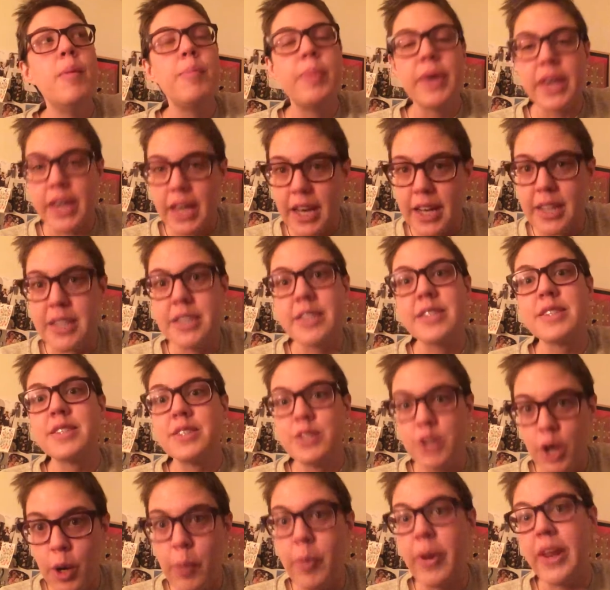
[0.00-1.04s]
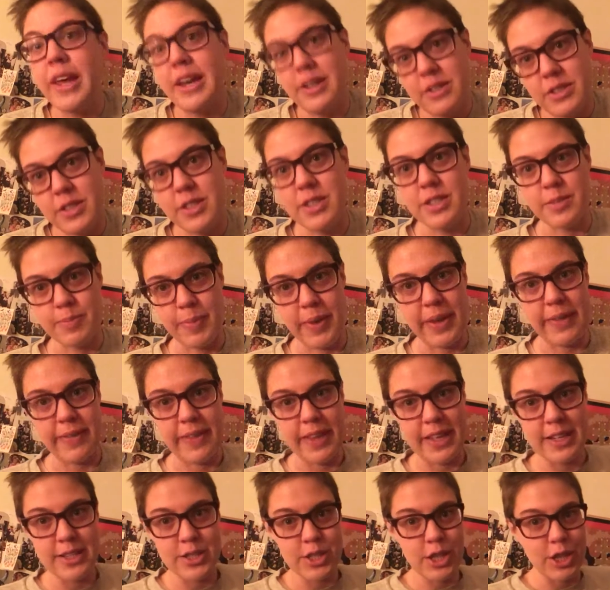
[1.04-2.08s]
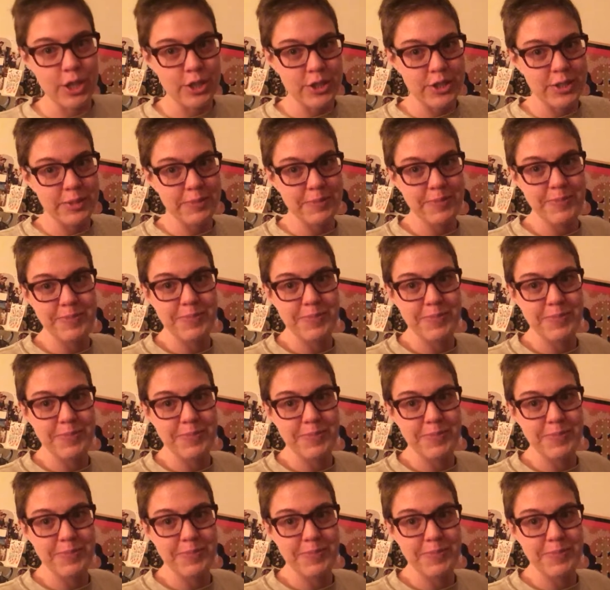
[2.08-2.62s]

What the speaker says: Because nobody else is being the adult.